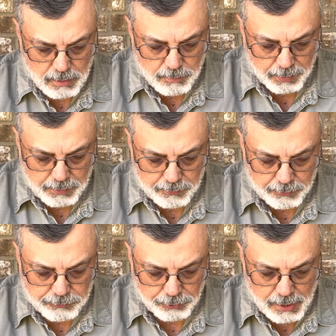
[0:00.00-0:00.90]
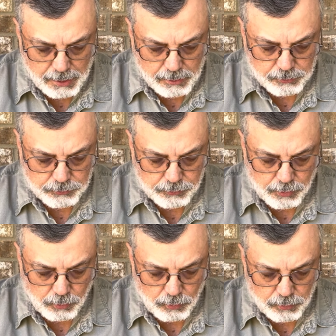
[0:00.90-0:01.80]
Many the trials,
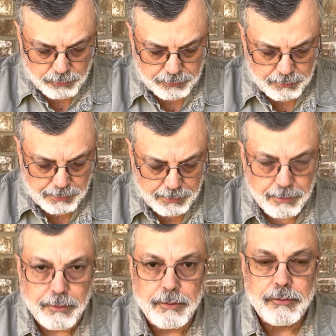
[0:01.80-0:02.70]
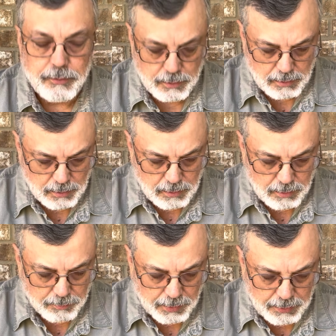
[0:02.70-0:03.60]
toils, and tears,
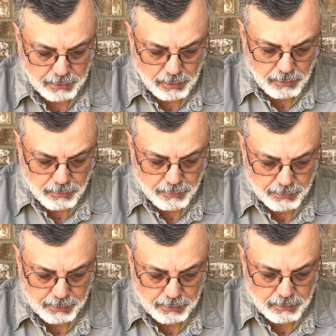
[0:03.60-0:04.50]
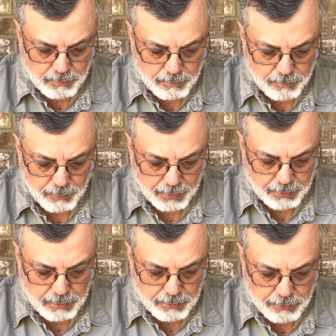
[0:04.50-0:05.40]
many a heartache may
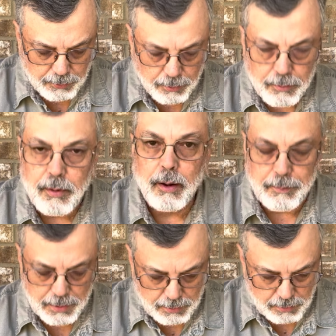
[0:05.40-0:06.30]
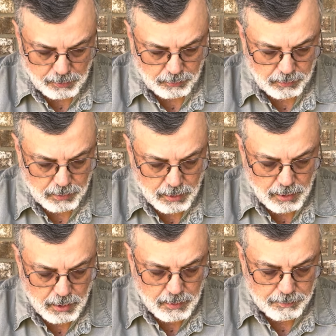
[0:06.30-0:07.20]
here appall,
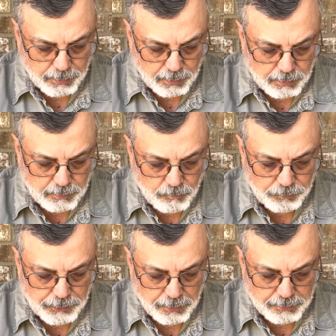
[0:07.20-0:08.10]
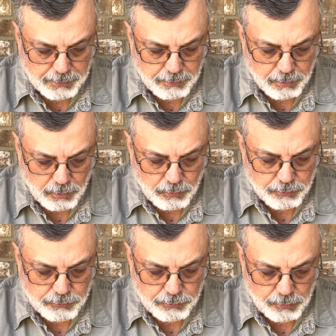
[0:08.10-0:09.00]
but the dear Lord
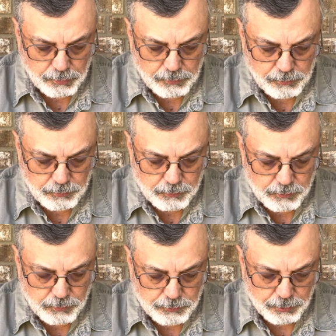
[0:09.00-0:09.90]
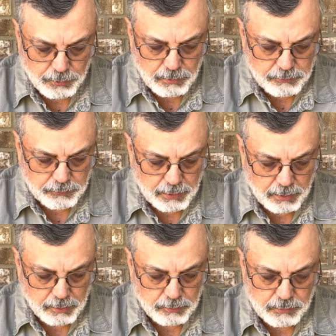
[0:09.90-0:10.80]
who truly
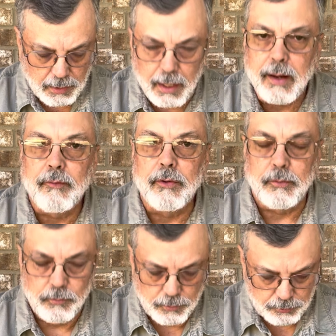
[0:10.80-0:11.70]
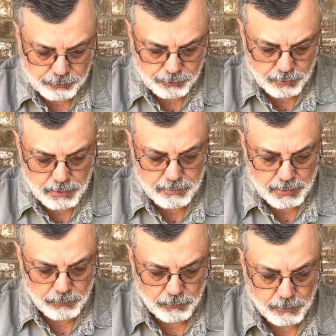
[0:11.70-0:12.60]
says, heaven will surely
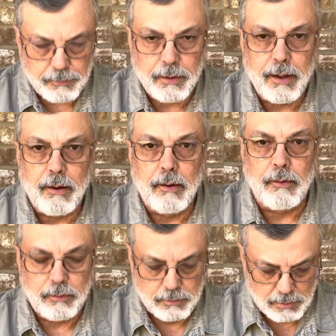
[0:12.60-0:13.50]
be worth it all.